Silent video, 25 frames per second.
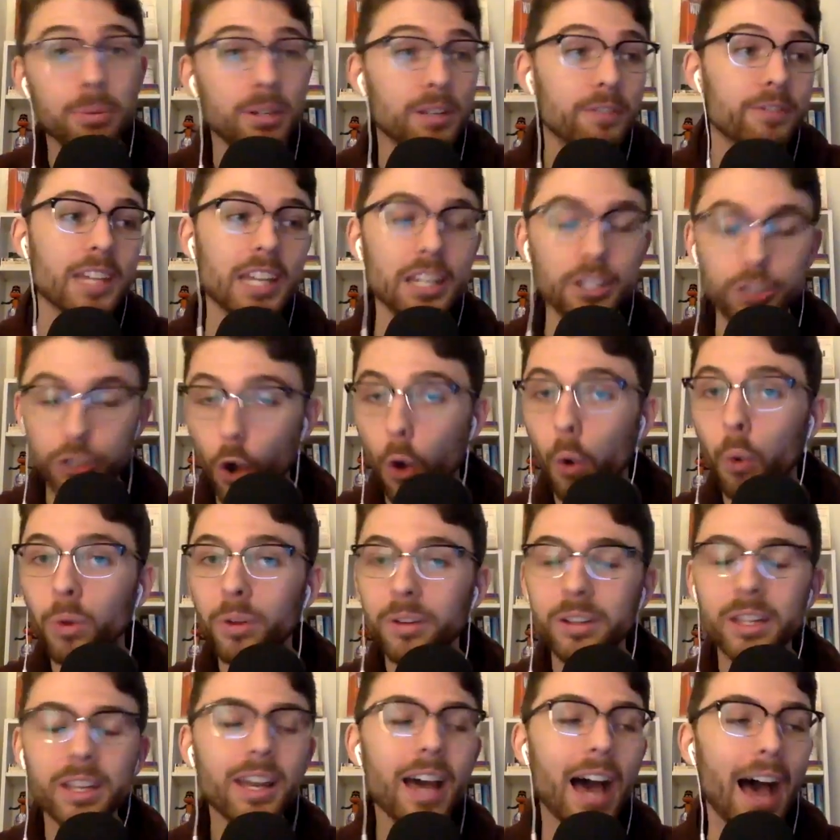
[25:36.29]
But if they
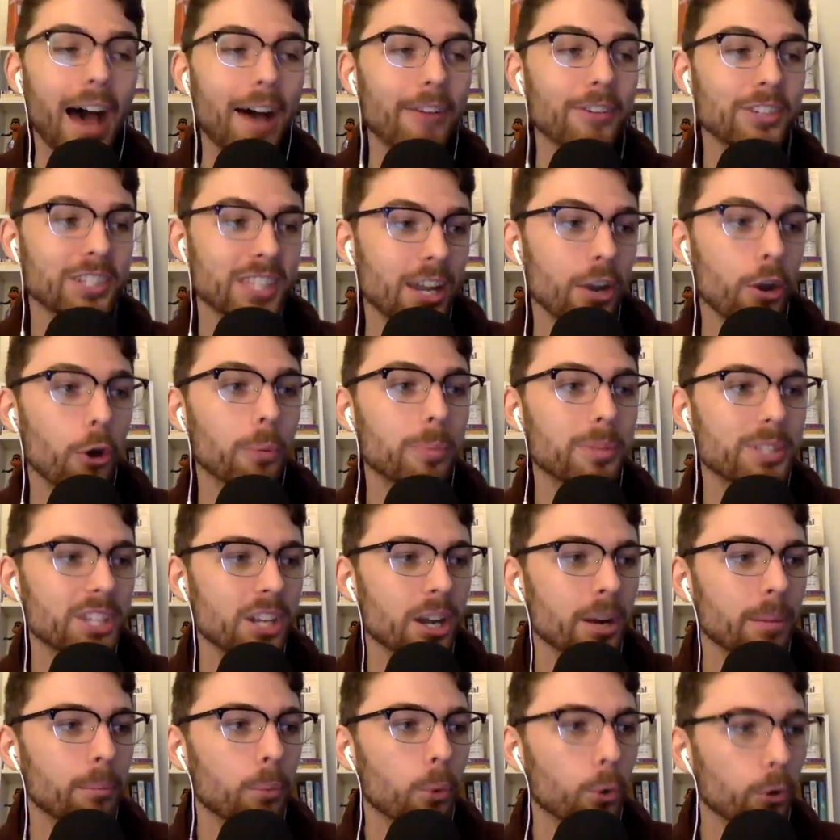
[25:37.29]
don't, obviously that opens it
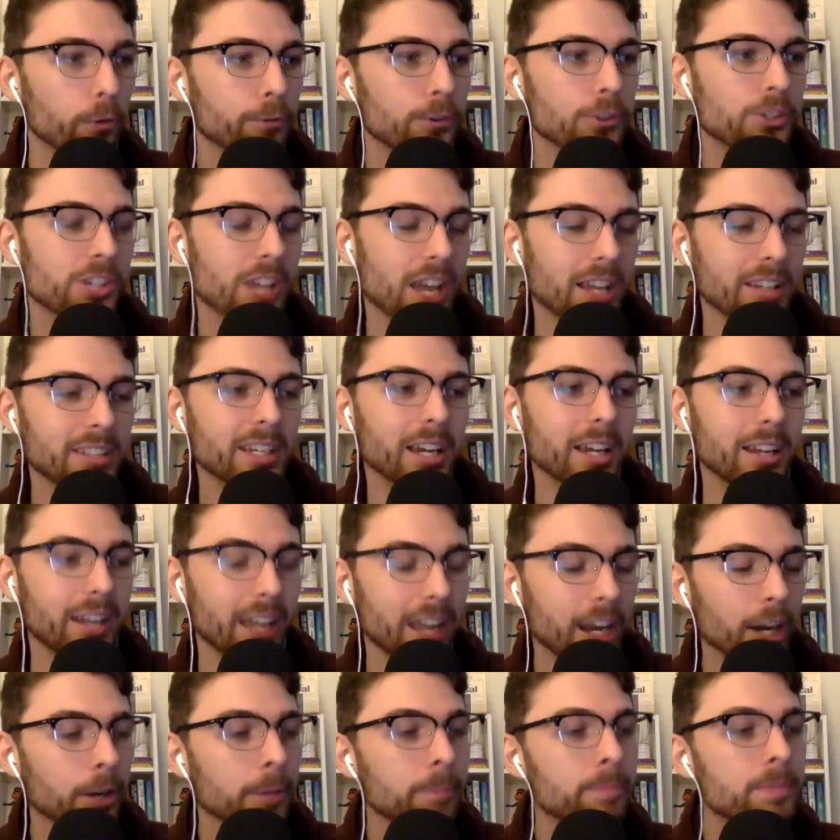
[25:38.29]
up more for
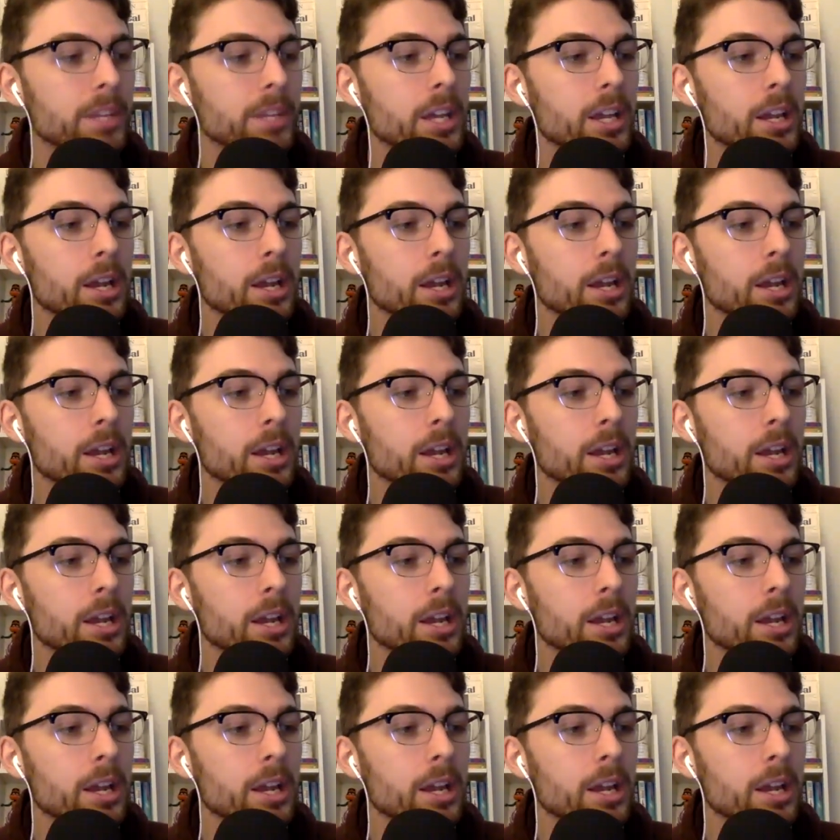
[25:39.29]
Santander.